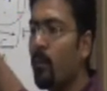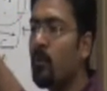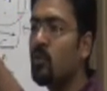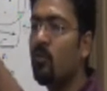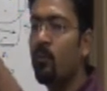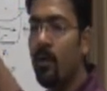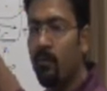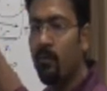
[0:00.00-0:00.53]
of
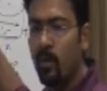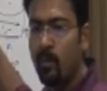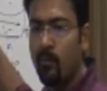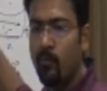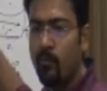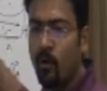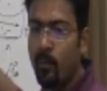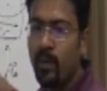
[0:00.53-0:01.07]
B will be
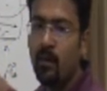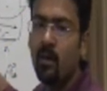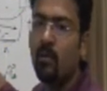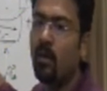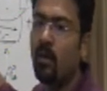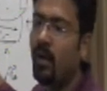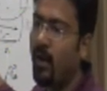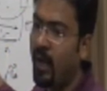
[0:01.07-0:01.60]
forming
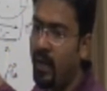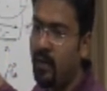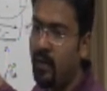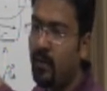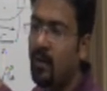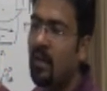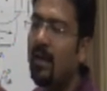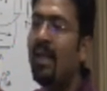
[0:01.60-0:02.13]
and
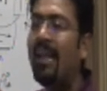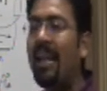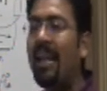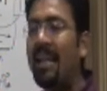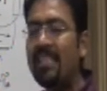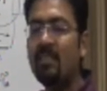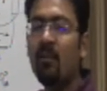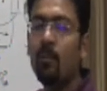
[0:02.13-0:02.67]
less
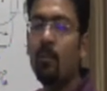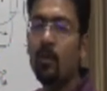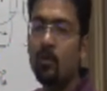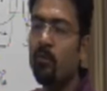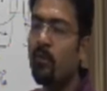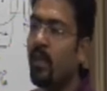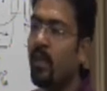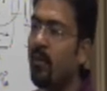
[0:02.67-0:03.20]
vapors of
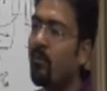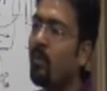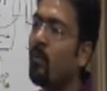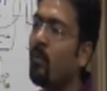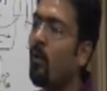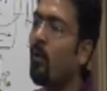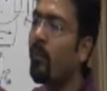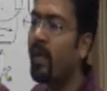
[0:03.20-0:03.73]
A will be
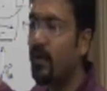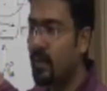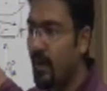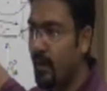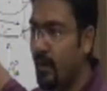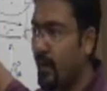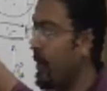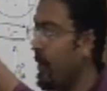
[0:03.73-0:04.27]
forming at that time.